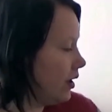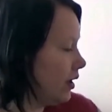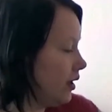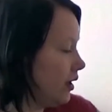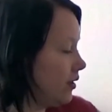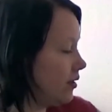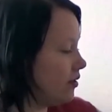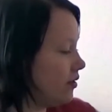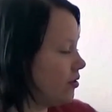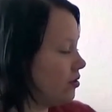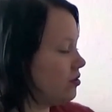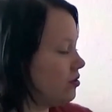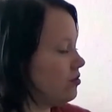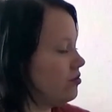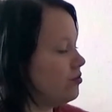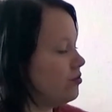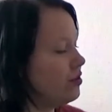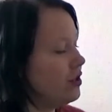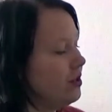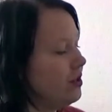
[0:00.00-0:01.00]
in the
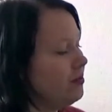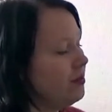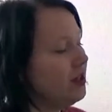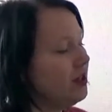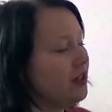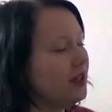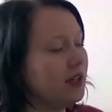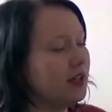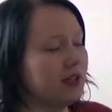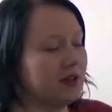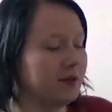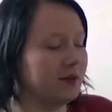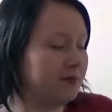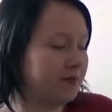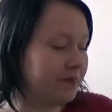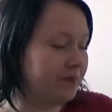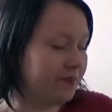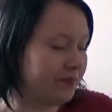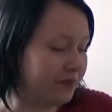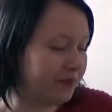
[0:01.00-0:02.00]
dream knitting,
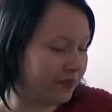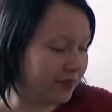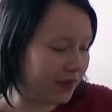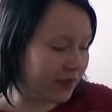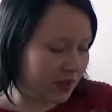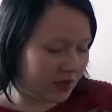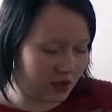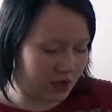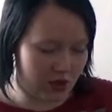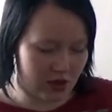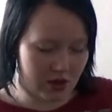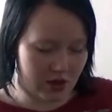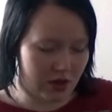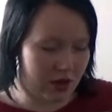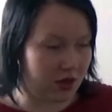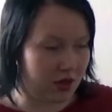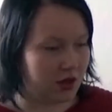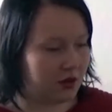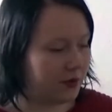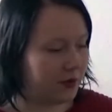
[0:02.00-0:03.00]

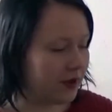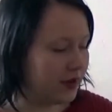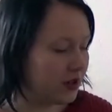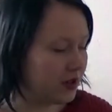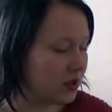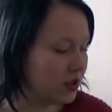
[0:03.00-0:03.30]
I'm gonna